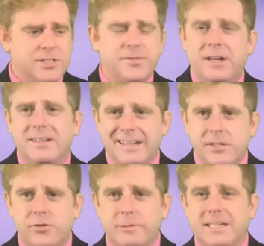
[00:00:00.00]
found it
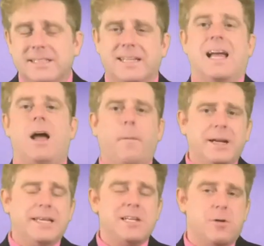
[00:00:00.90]
interesting how
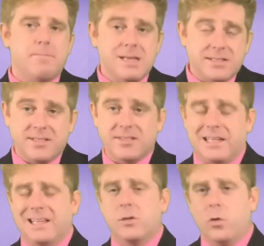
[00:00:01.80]
many near misses
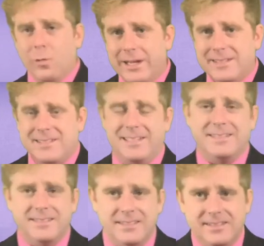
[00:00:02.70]
and
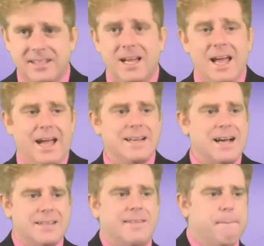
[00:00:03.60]
coincidences, and
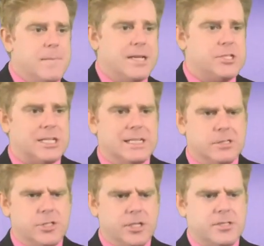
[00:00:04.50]
not to mention
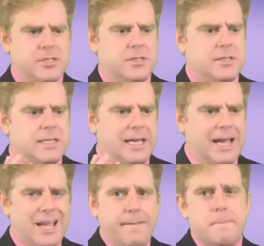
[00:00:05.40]
just the
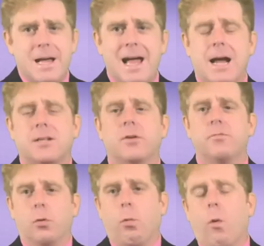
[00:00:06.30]
impact
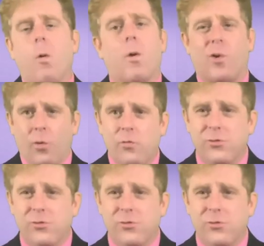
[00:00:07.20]
of the war over